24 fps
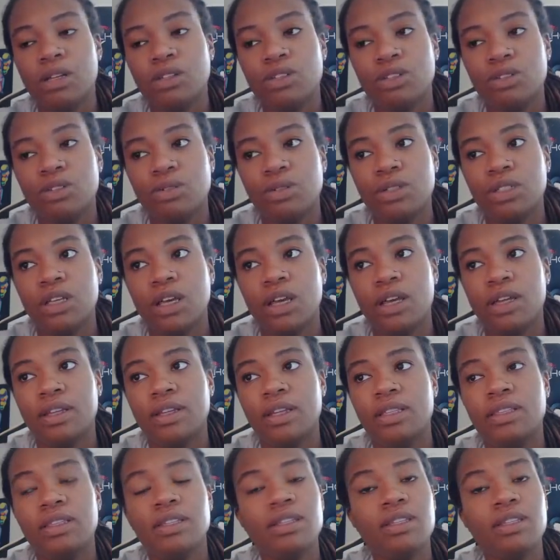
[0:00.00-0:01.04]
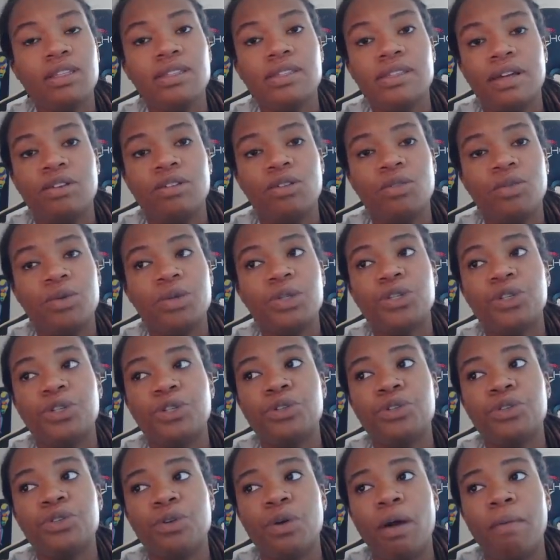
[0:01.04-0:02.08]
suicide, and this is not always
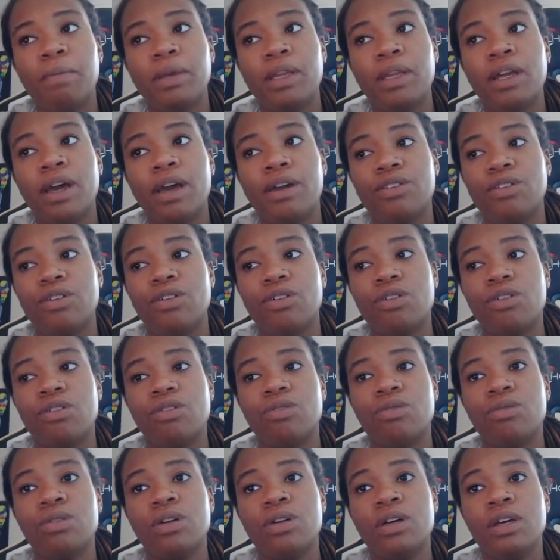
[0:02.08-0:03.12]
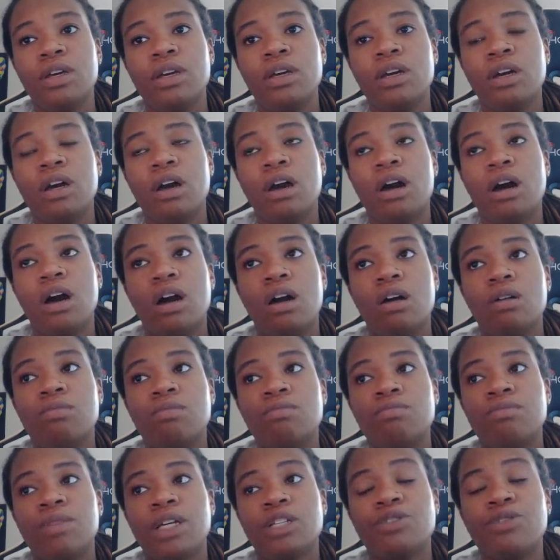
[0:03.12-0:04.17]
true. I mean, I know
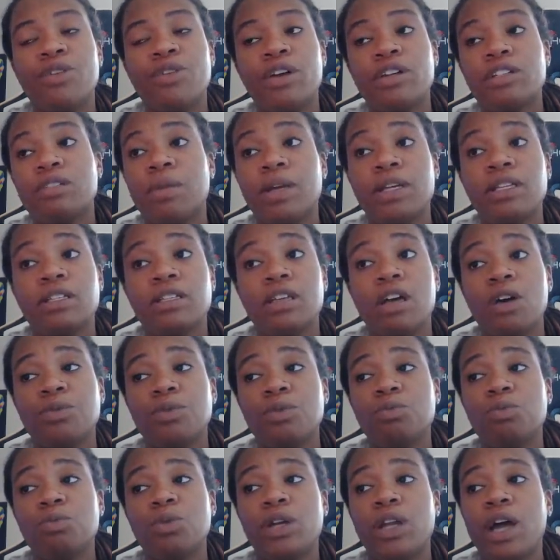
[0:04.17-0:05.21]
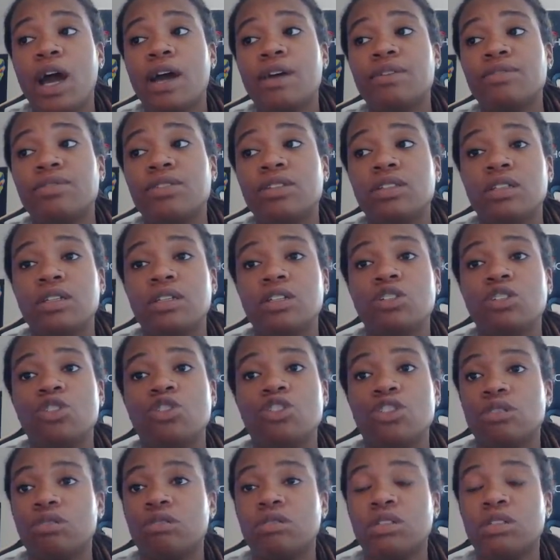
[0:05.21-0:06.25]
as far as myself and what I've seen
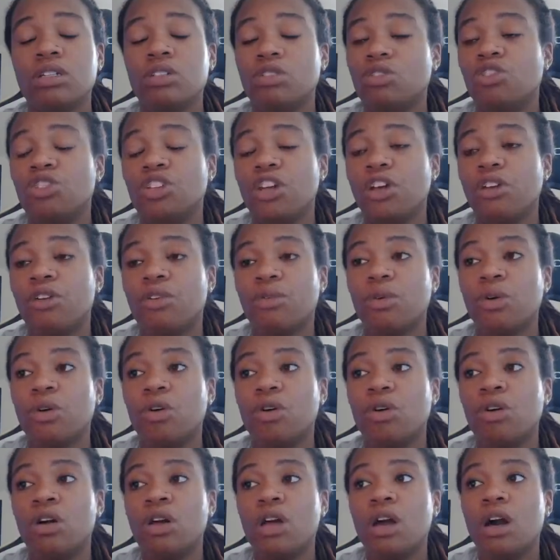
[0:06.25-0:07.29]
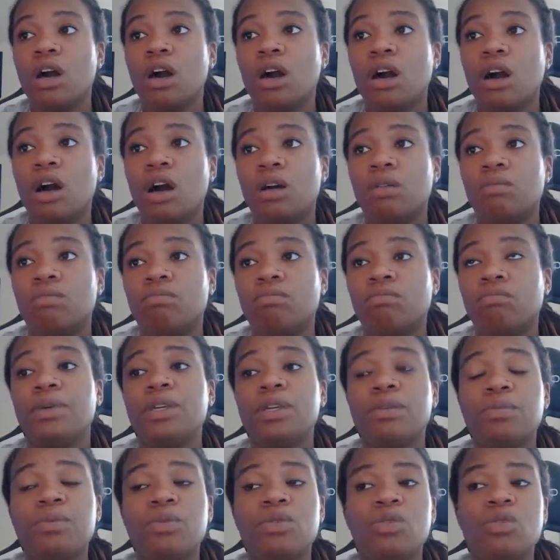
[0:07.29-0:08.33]
just in general,
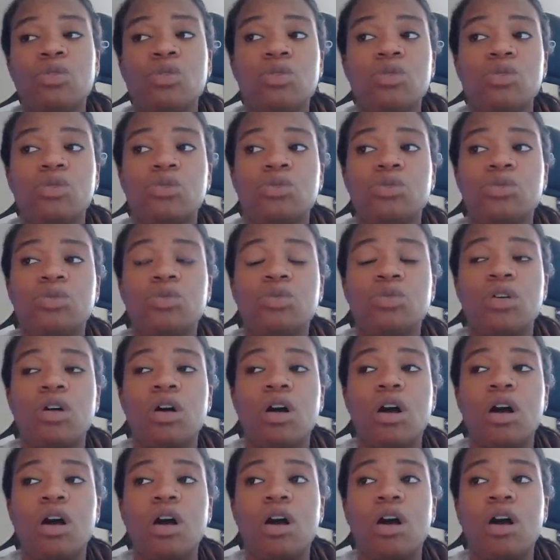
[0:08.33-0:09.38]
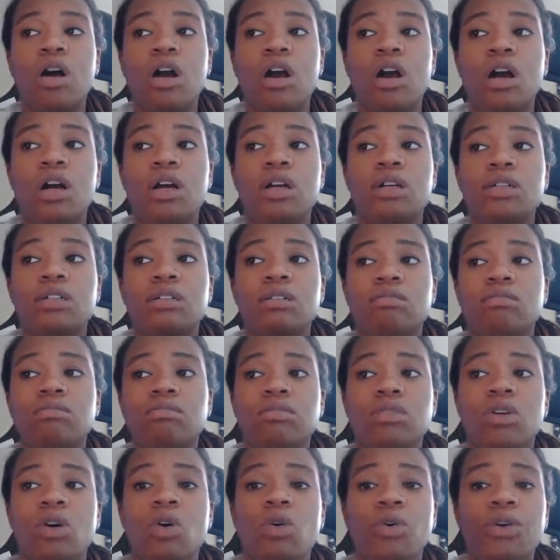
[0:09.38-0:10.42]
people who are
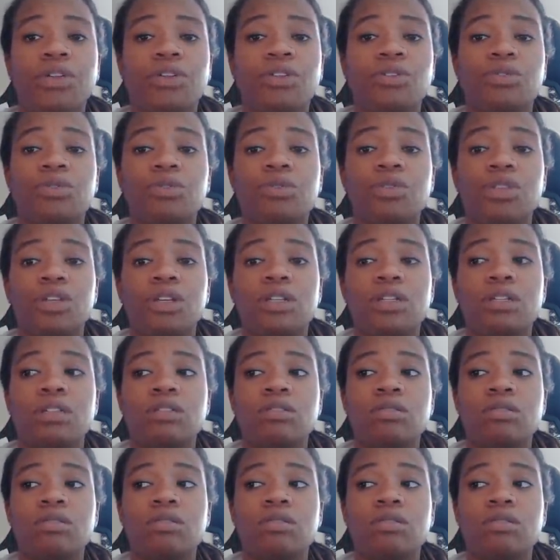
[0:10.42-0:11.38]
going through this